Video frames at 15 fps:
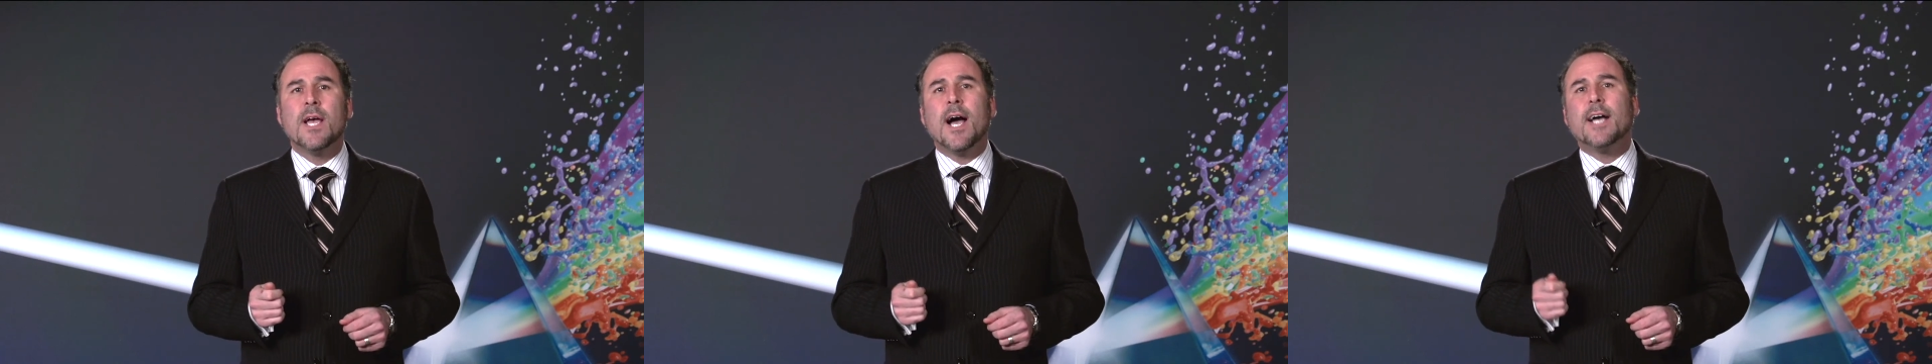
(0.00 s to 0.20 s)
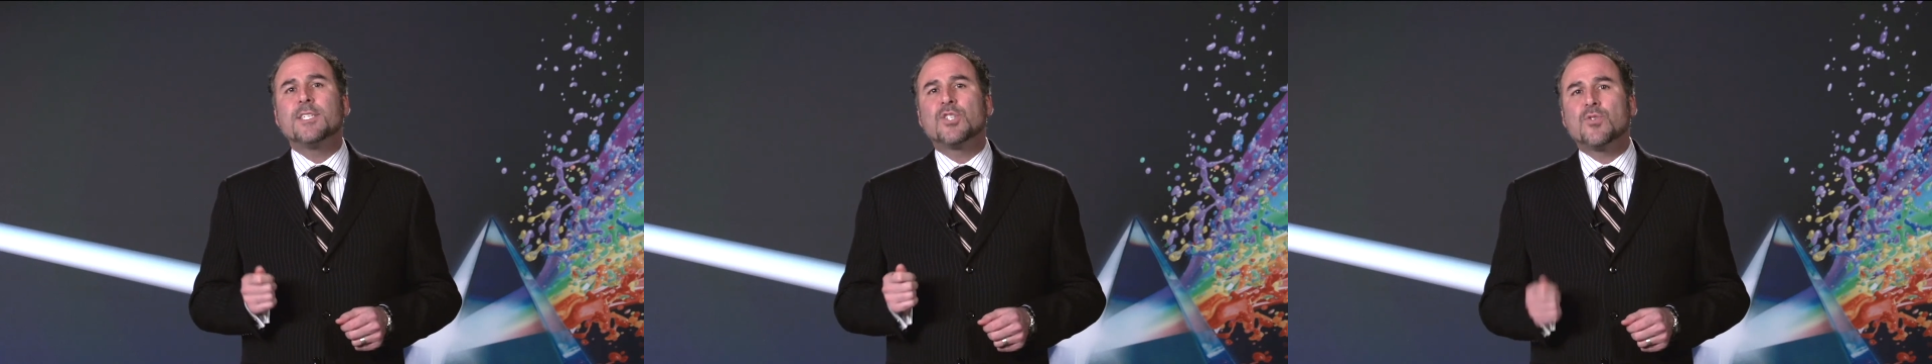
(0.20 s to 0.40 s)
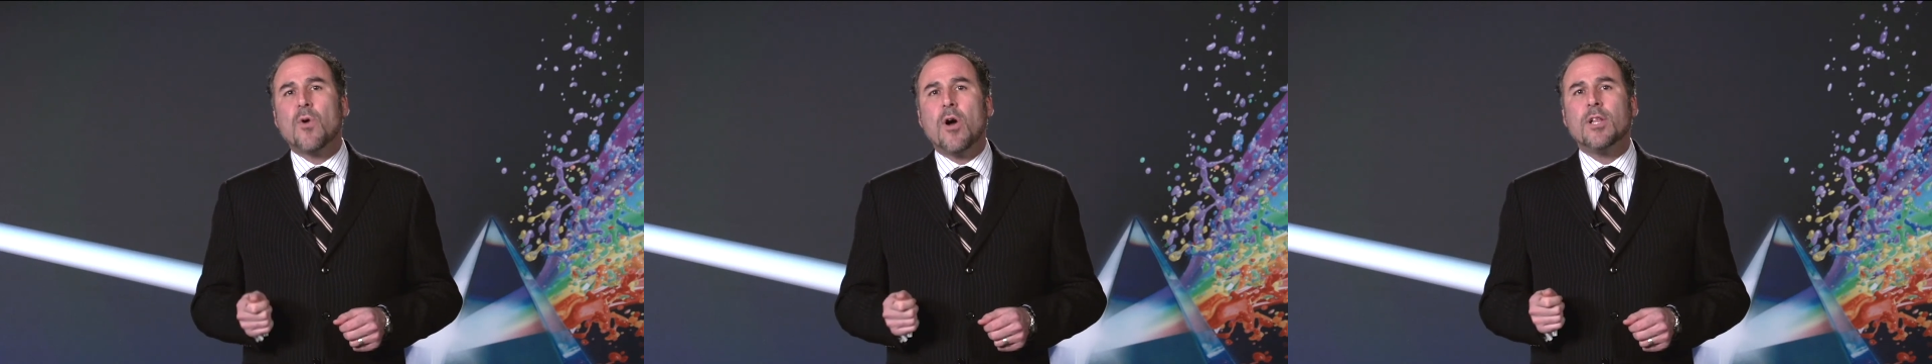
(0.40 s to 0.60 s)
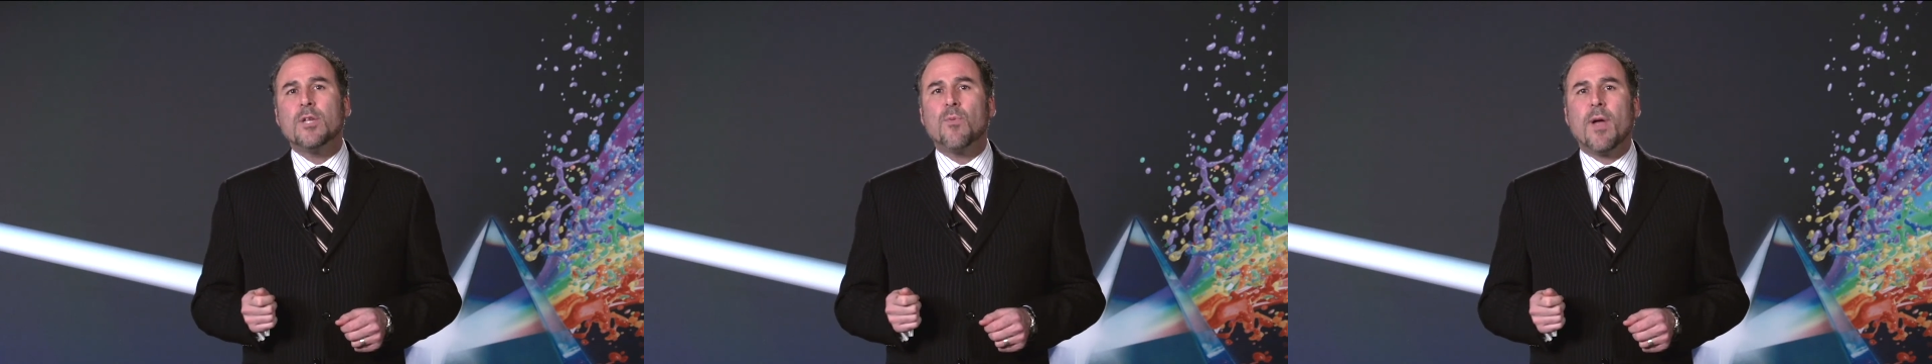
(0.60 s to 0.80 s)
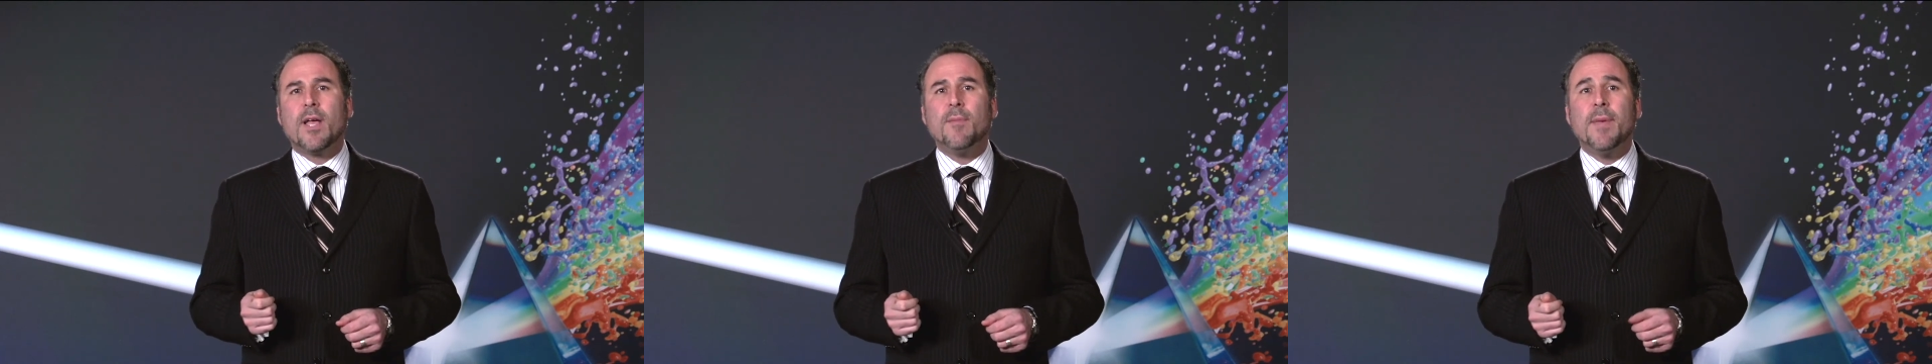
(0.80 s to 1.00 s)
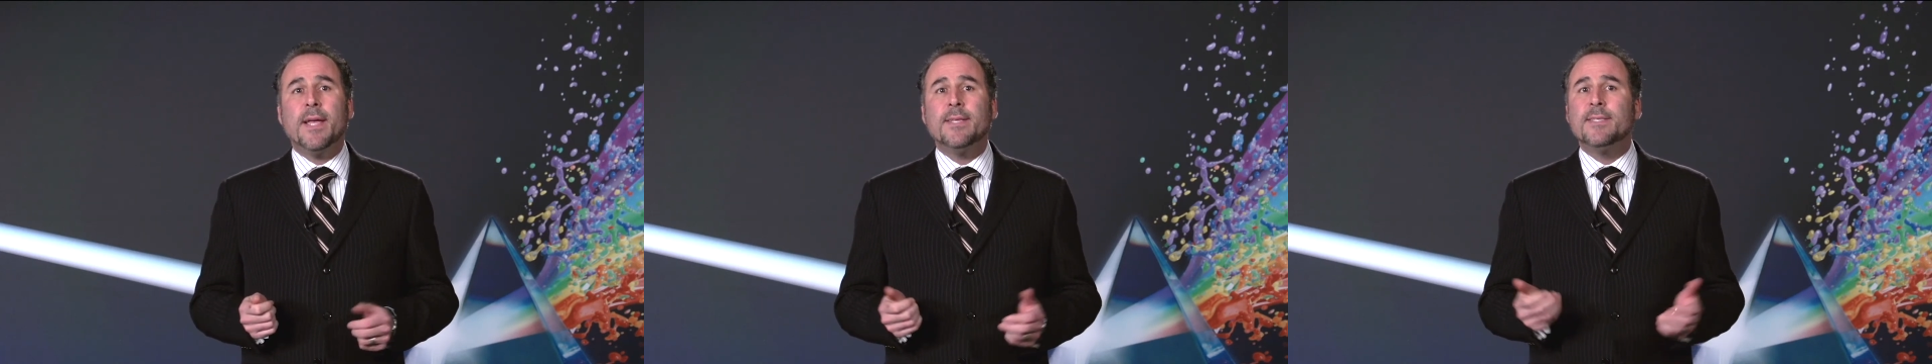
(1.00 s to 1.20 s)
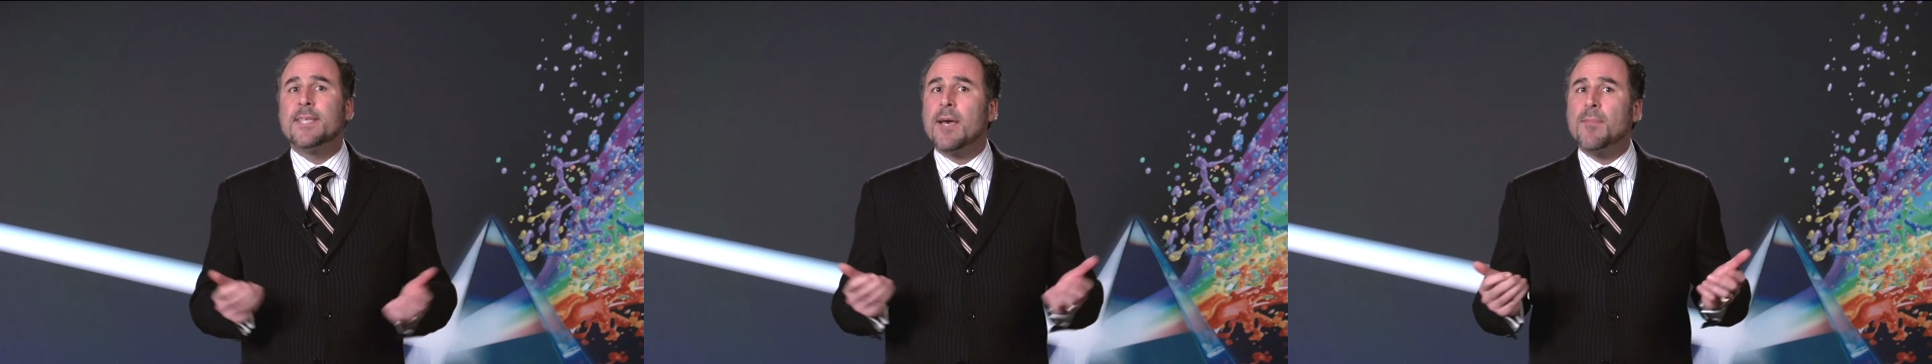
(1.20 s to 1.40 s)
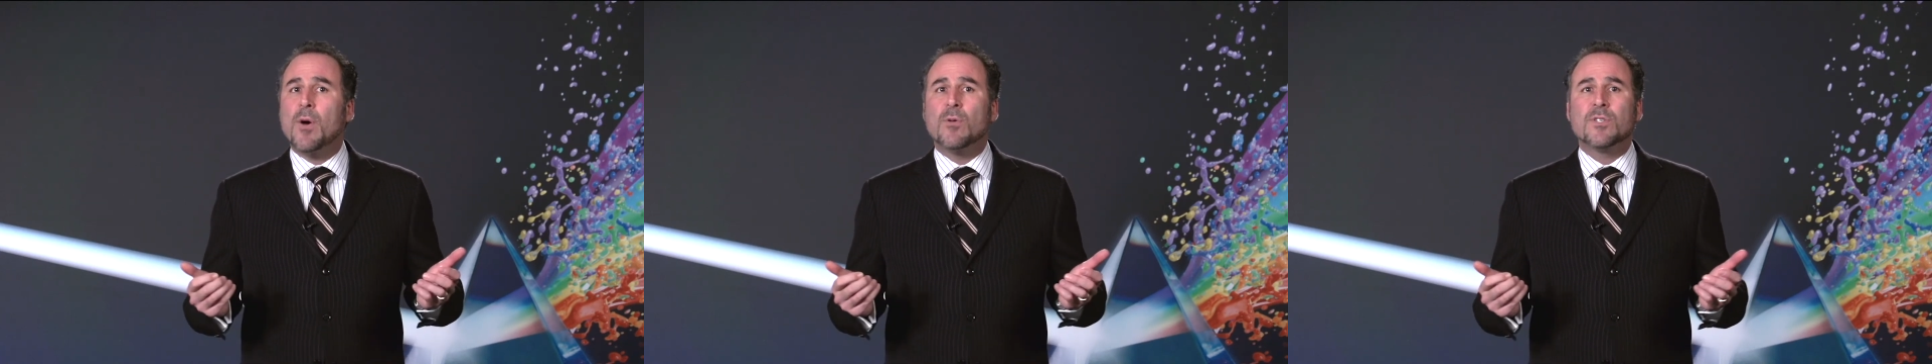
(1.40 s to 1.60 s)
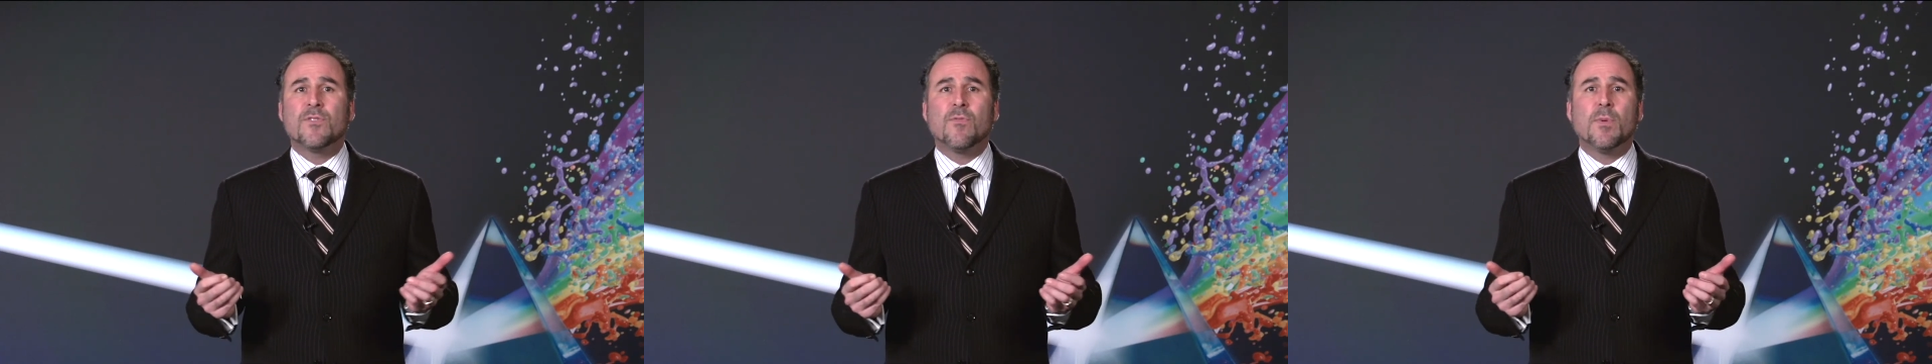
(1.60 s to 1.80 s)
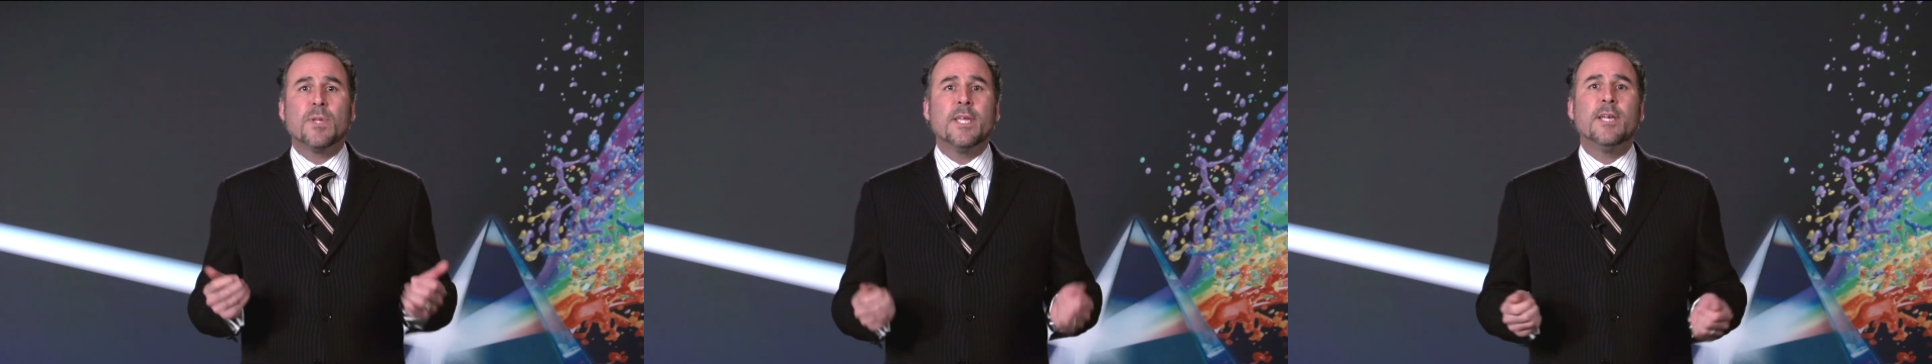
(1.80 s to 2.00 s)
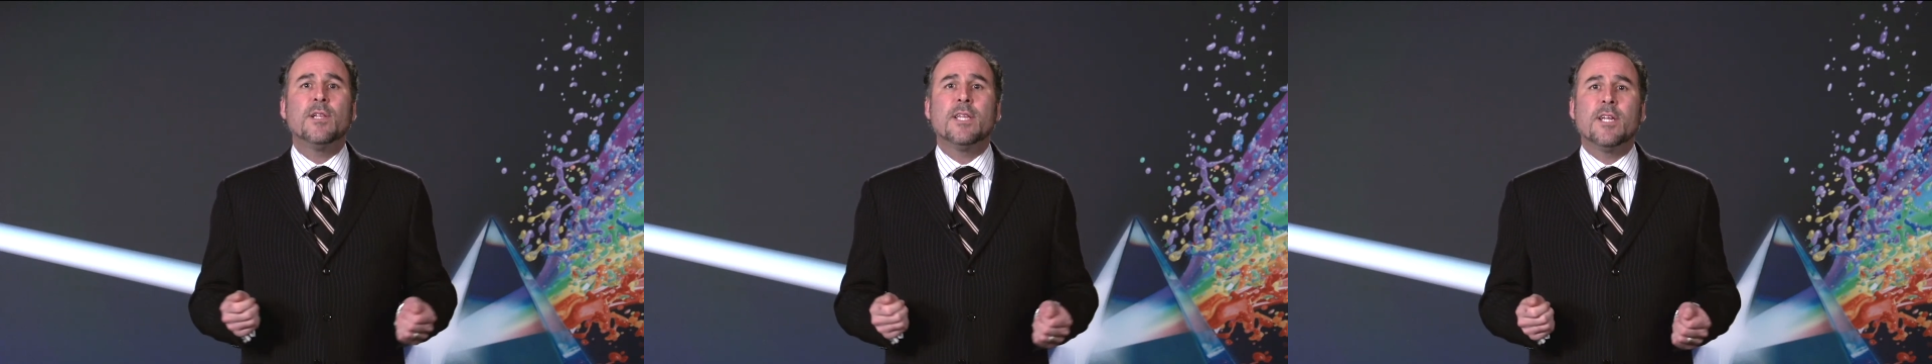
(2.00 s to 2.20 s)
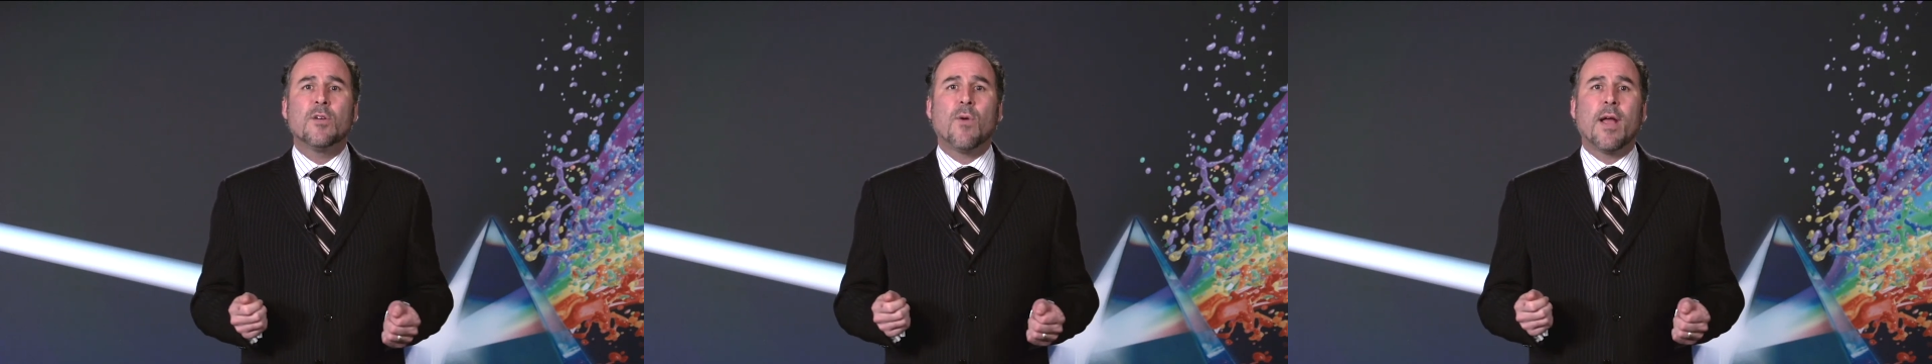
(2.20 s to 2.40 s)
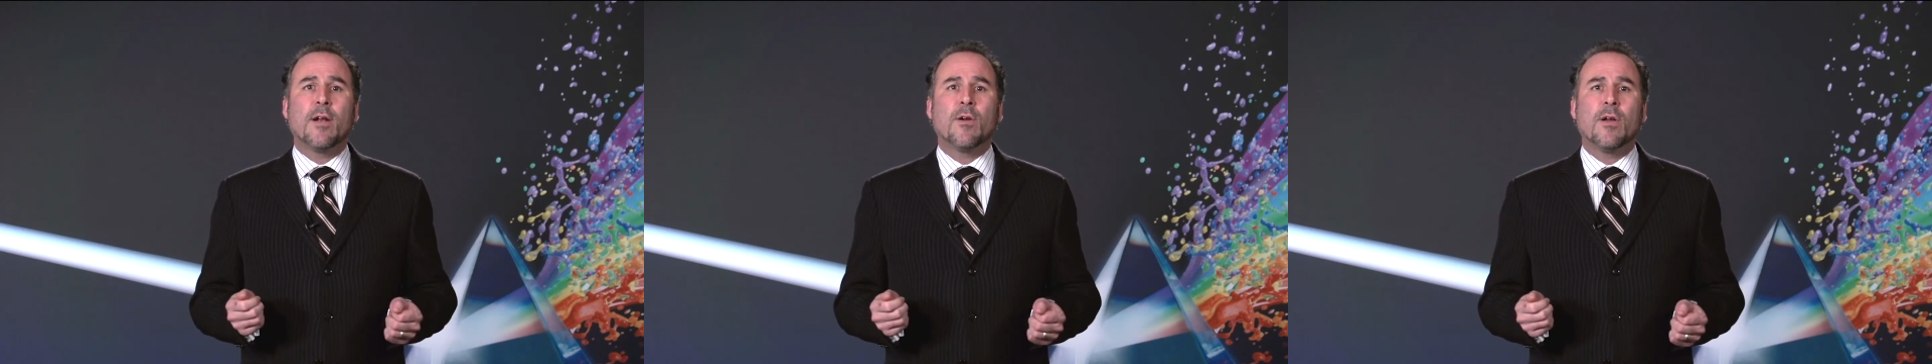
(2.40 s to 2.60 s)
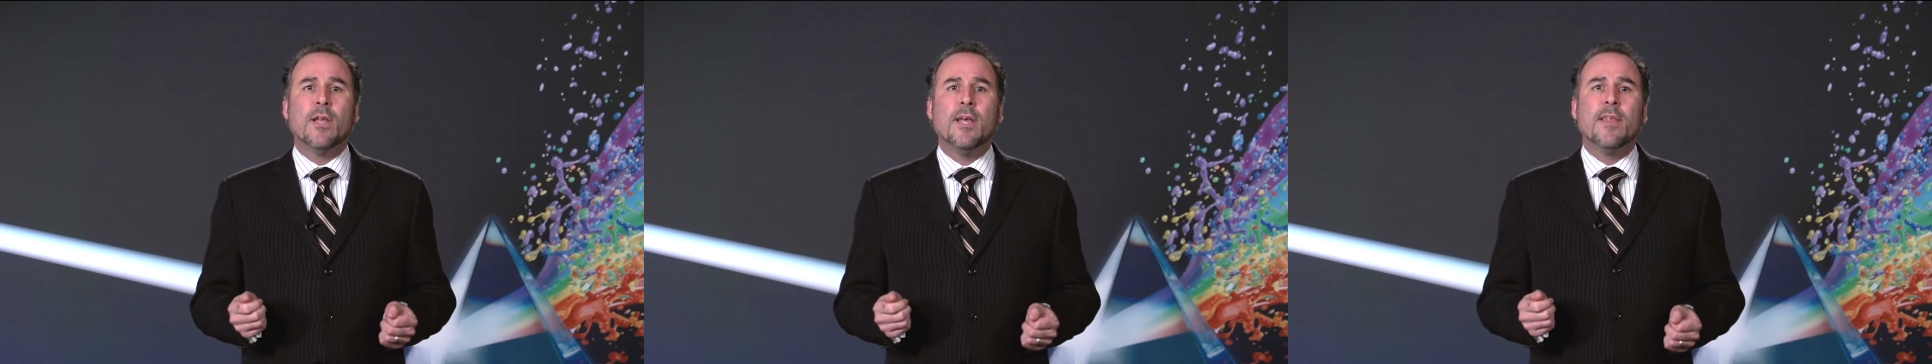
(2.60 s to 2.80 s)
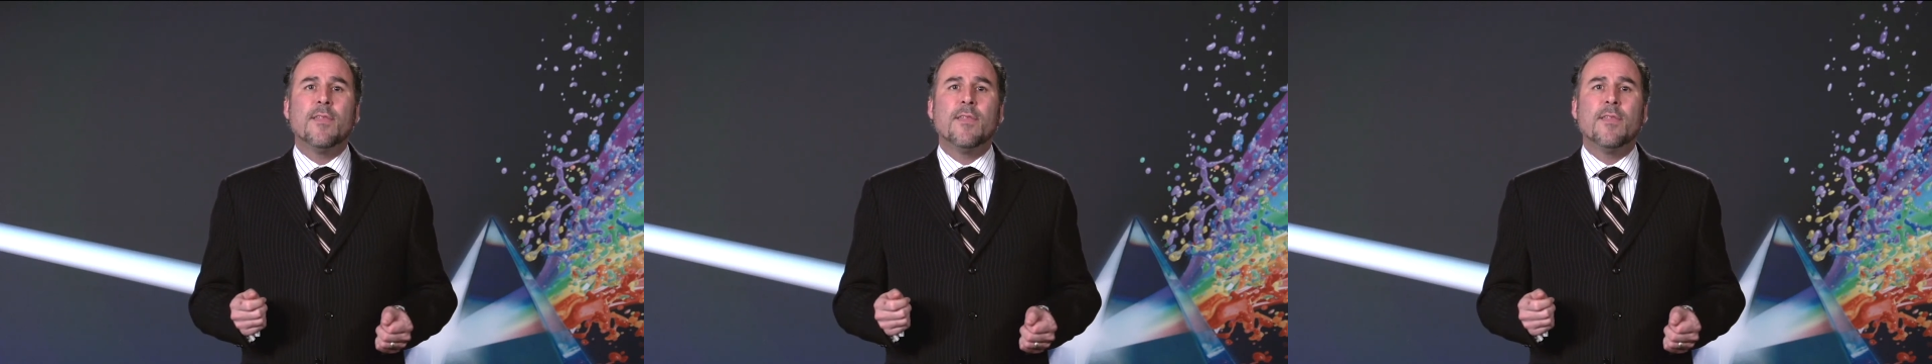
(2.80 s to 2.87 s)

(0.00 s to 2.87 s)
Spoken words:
I strongly recommend demos from a legal integrator